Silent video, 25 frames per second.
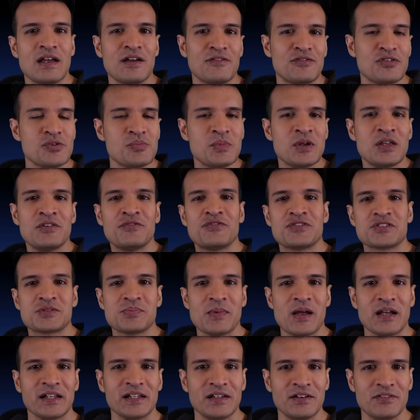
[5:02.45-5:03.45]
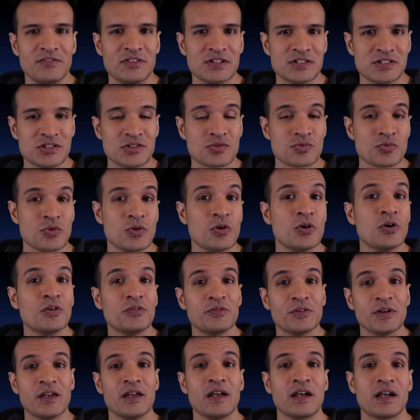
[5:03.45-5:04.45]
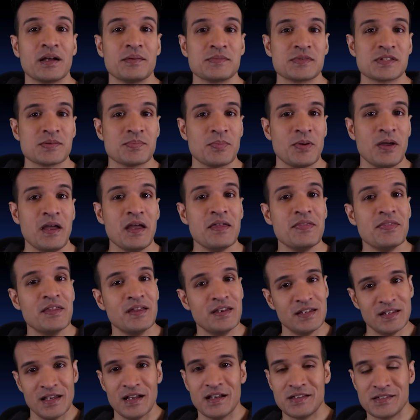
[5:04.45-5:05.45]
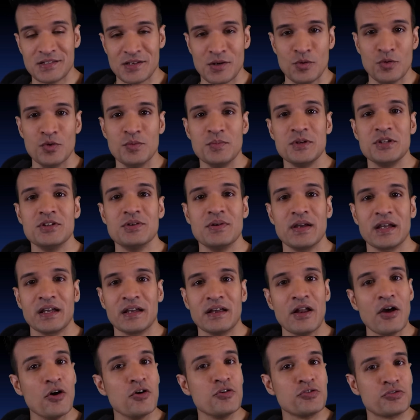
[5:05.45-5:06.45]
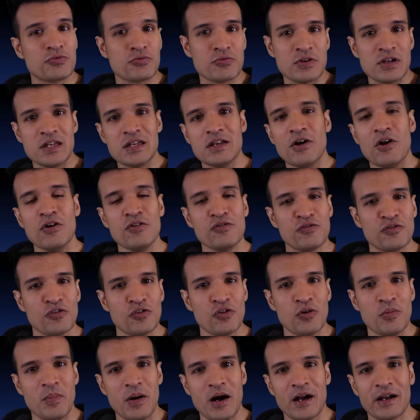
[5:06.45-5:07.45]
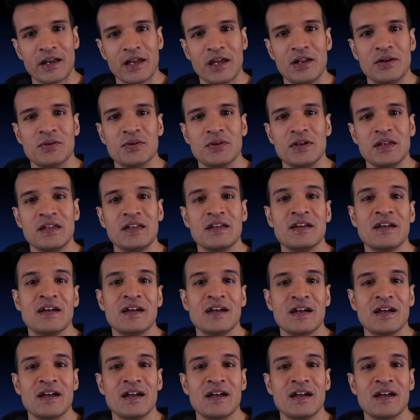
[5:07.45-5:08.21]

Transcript: If you mean for SmackDown vs. Raw for Here Comes the Pain, then yes, I will be doing an '03, '04 Mark Henry,